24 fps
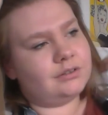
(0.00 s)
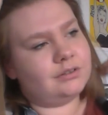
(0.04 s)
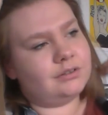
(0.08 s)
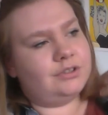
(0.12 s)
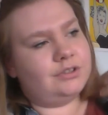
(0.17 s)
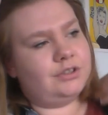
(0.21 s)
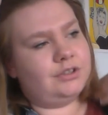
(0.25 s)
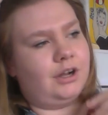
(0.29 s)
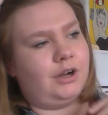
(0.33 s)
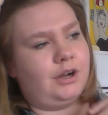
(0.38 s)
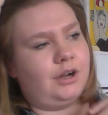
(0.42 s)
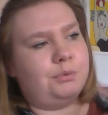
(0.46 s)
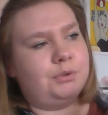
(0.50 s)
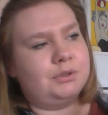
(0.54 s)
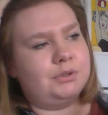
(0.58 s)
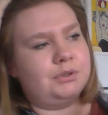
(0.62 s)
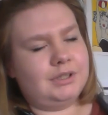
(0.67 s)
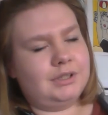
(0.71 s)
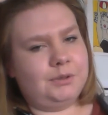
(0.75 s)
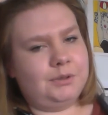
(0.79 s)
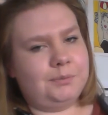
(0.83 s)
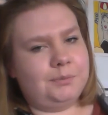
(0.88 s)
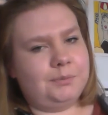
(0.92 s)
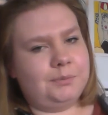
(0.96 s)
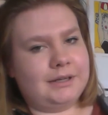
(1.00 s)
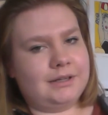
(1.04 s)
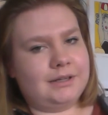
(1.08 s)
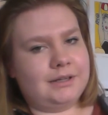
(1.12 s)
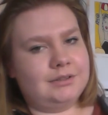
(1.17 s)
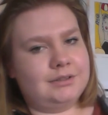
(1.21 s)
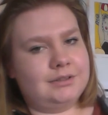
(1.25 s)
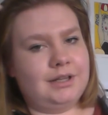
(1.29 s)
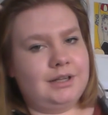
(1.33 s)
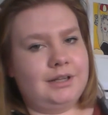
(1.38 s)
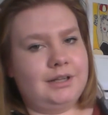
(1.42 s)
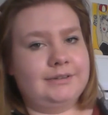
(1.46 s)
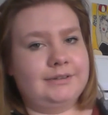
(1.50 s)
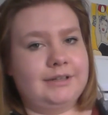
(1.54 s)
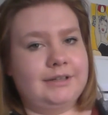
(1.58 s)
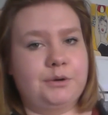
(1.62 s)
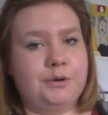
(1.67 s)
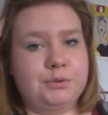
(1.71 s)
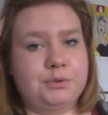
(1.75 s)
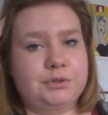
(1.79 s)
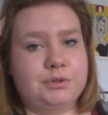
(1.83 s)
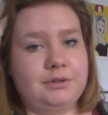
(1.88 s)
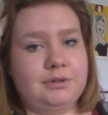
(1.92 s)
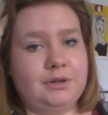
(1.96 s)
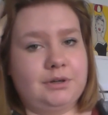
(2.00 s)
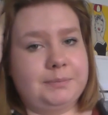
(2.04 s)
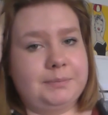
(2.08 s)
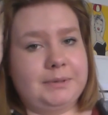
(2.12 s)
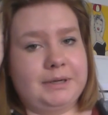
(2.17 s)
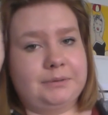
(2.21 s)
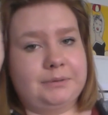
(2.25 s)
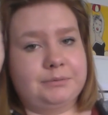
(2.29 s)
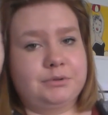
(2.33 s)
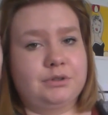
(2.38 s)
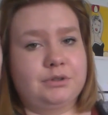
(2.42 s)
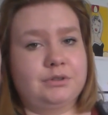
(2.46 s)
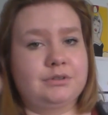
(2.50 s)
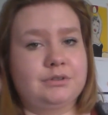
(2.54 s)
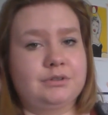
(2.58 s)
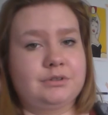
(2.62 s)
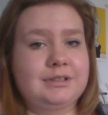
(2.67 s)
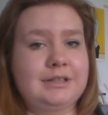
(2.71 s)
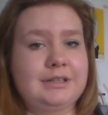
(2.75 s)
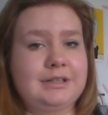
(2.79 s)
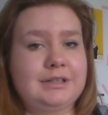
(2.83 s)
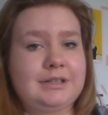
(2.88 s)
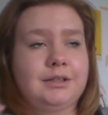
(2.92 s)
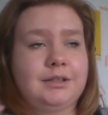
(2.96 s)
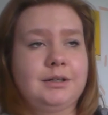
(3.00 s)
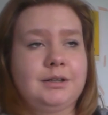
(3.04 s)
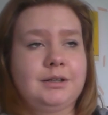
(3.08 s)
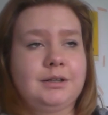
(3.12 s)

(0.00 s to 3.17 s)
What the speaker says: So I was a little bit concerned that I wouldn't be able to understand her,